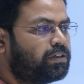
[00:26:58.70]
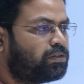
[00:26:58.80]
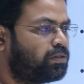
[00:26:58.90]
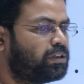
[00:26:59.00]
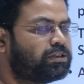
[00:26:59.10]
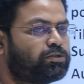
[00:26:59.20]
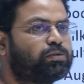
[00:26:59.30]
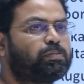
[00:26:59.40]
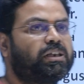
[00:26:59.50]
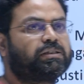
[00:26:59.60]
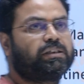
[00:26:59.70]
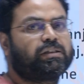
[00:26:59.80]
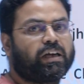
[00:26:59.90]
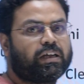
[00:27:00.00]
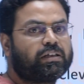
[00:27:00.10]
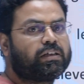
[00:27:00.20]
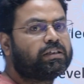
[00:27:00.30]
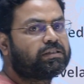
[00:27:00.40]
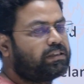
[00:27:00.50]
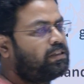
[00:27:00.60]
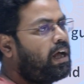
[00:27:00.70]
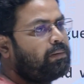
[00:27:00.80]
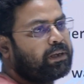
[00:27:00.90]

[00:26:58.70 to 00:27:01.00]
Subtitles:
So this took place in the Santhal